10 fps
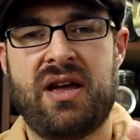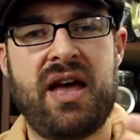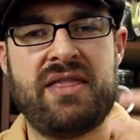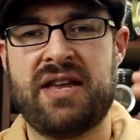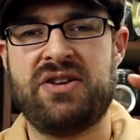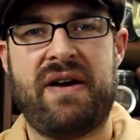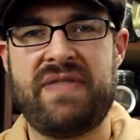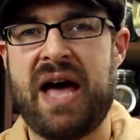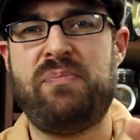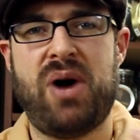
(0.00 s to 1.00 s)
And then you
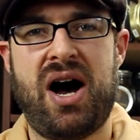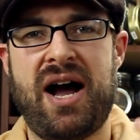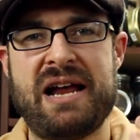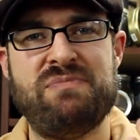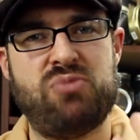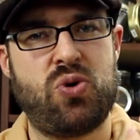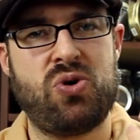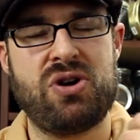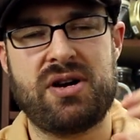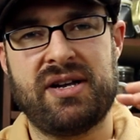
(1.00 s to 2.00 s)
have that pine
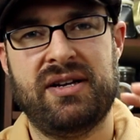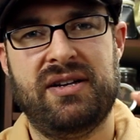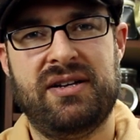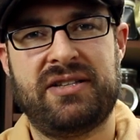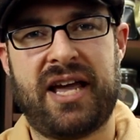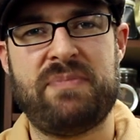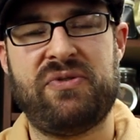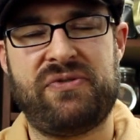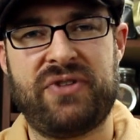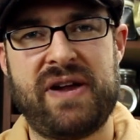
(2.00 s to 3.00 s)
board type
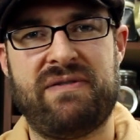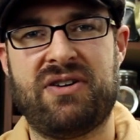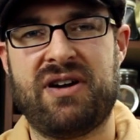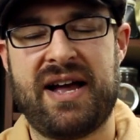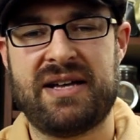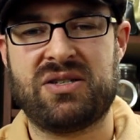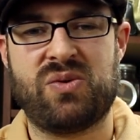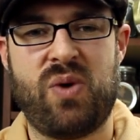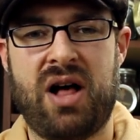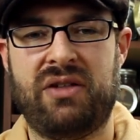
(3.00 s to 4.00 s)
of flavor
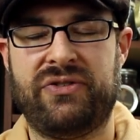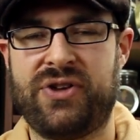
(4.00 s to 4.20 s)
as well.